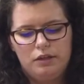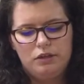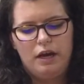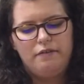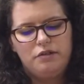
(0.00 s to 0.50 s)

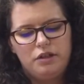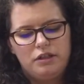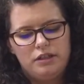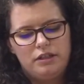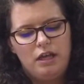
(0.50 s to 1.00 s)
So after
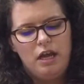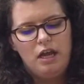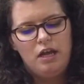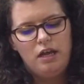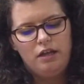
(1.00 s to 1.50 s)

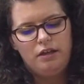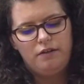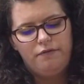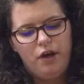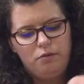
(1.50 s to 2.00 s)
the
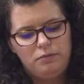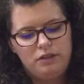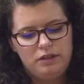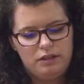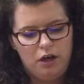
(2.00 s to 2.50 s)
foam's
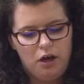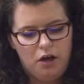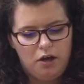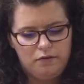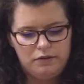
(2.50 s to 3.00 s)

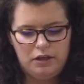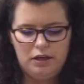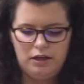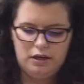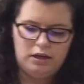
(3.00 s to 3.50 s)
dissolved
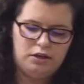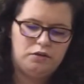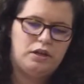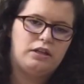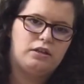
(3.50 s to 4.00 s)
and
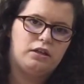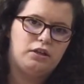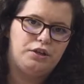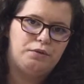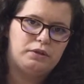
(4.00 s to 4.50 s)
you think the
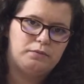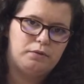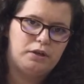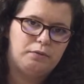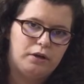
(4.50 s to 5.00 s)
glue is
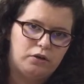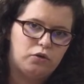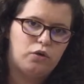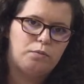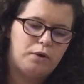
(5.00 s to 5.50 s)
pretty well
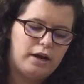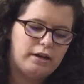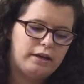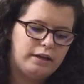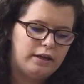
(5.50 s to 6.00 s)

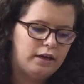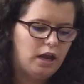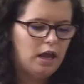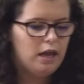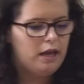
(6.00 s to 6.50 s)
incorporated in
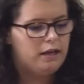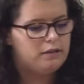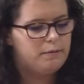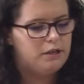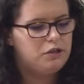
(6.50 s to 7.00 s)

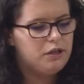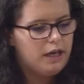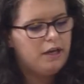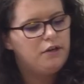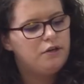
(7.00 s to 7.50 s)
as best you
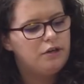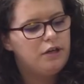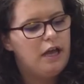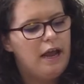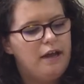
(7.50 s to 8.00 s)
can, you're going
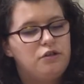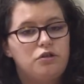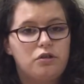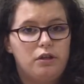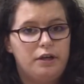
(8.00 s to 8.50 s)
to add
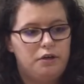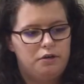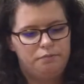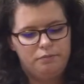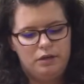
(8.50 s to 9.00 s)
your
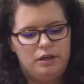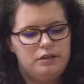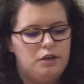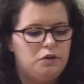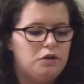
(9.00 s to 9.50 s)
glitter.
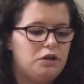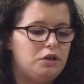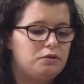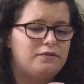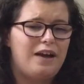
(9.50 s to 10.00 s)
So you can
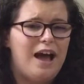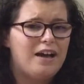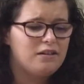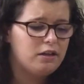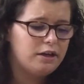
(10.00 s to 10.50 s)
use
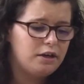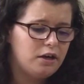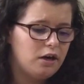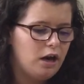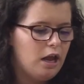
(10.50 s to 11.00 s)
fine
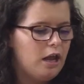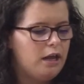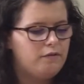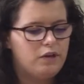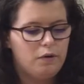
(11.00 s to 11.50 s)
glitter.
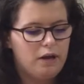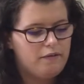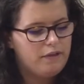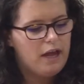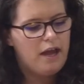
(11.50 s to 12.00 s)
If you don't
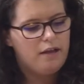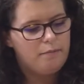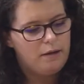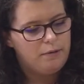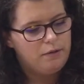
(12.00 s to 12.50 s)
have that,
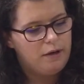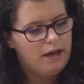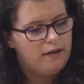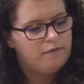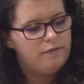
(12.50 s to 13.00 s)
maybe you
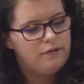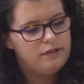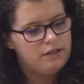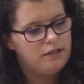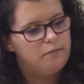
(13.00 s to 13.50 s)
have
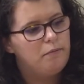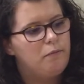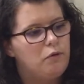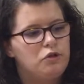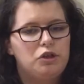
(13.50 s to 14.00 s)
some
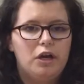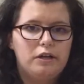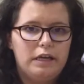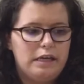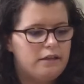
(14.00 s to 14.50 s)
more
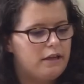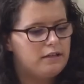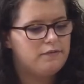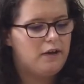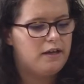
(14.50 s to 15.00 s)
chunky,
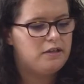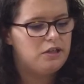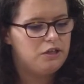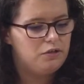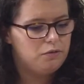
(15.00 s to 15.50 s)
that's fine
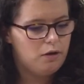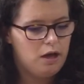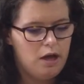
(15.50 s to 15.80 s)
too.